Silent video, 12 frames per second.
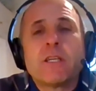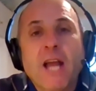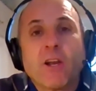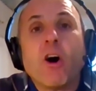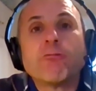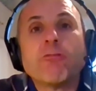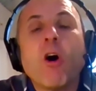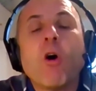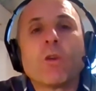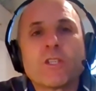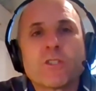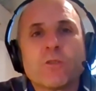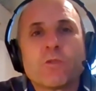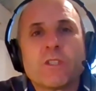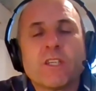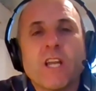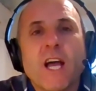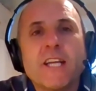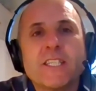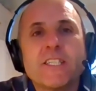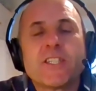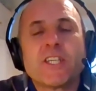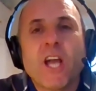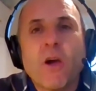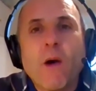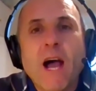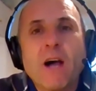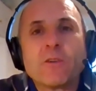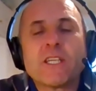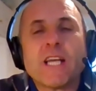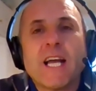and our role as Salt and Light is to go out